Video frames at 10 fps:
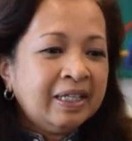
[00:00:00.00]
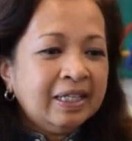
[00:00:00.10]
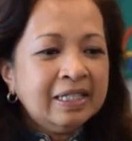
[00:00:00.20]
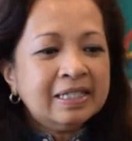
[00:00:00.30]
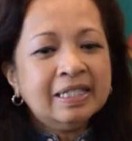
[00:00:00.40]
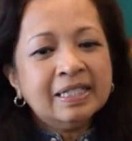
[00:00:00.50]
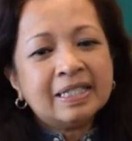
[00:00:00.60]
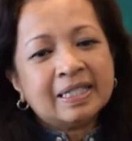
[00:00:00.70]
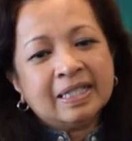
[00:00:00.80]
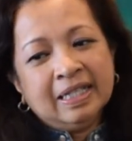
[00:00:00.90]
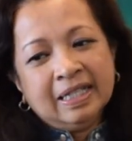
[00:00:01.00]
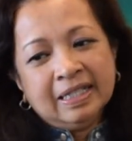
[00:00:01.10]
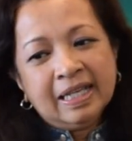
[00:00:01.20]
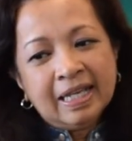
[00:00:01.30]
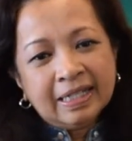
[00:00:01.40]
is this
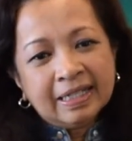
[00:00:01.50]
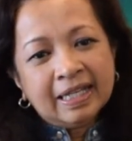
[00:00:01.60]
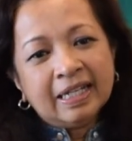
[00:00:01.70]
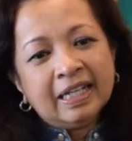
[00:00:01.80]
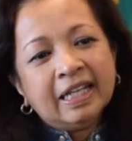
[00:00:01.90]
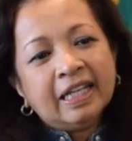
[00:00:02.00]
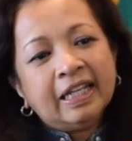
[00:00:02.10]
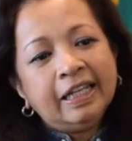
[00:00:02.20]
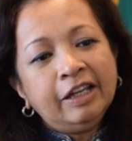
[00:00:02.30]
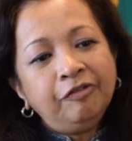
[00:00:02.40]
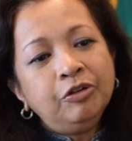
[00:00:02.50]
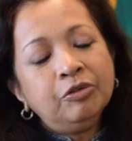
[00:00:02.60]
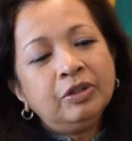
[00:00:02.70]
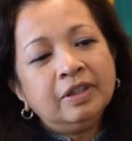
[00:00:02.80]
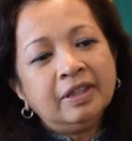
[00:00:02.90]
saying that if
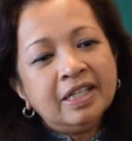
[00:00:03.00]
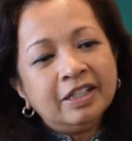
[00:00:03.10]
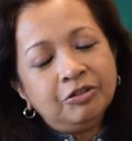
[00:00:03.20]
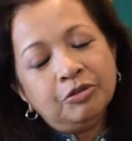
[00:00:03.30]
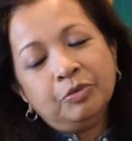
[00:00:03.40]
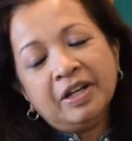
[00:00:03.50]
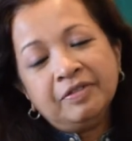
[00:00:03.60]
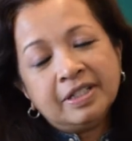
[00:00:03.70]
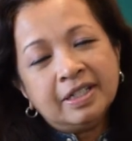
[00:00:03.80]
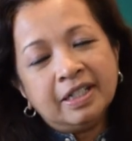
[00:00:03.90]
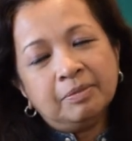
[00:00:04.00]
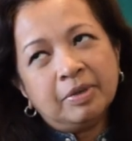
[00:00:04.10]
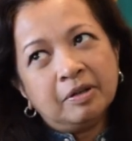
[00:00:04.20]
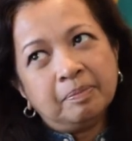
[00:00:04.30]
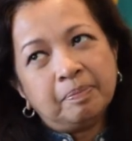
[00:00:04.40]
you think, you know, we have this thing
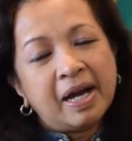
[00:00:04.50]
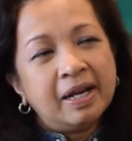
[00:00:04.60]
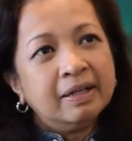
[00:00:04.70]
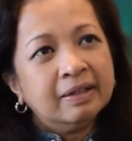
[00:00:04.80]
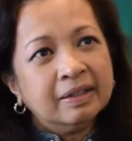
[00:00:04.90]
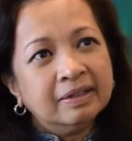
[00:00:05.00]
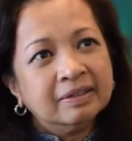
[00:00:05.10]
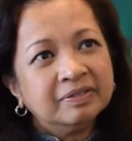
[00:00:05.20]
about pahala